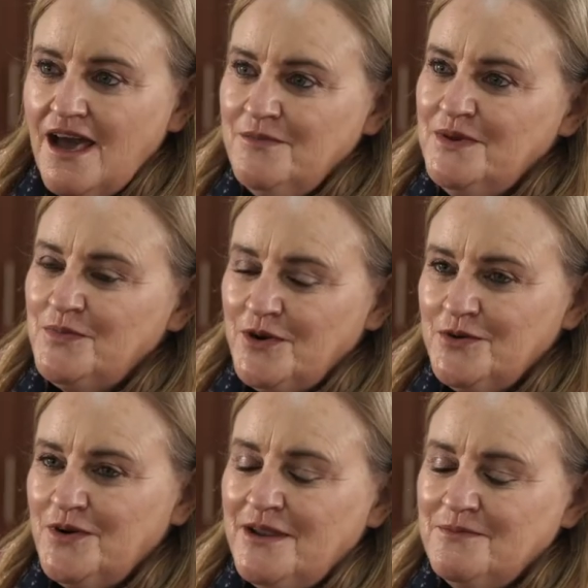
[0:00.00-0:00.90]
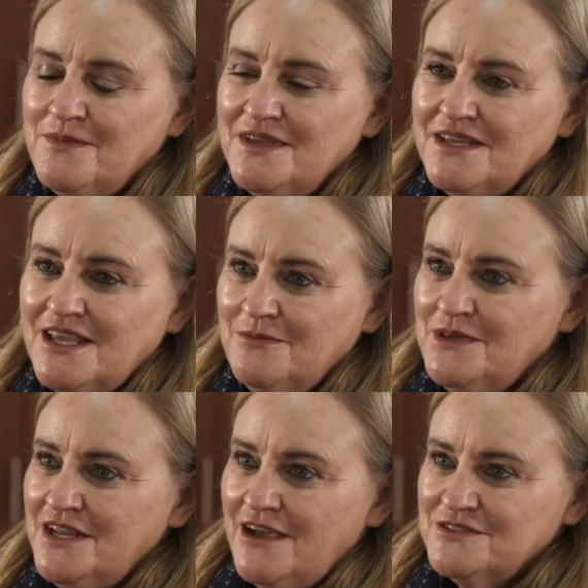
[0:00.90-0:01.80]
IB program came
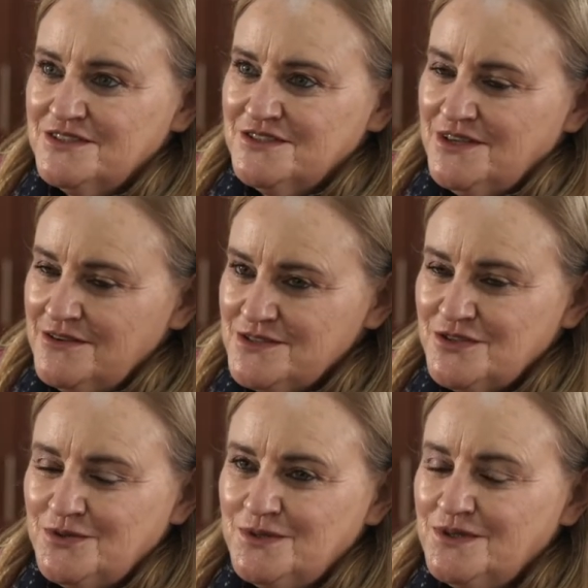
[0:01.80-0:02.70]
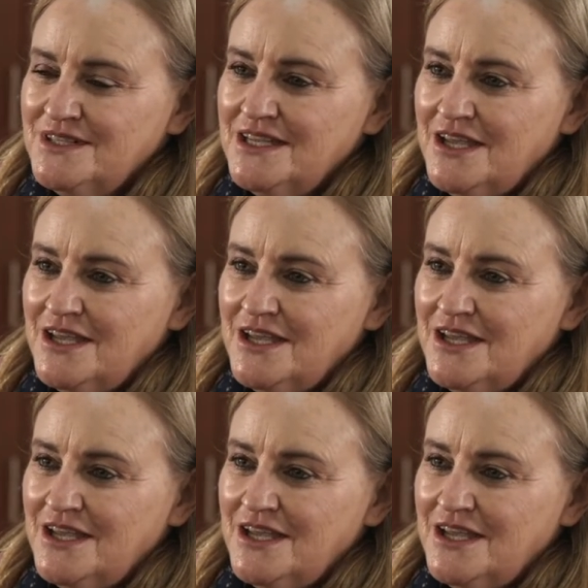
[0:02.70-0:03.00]
in out to our school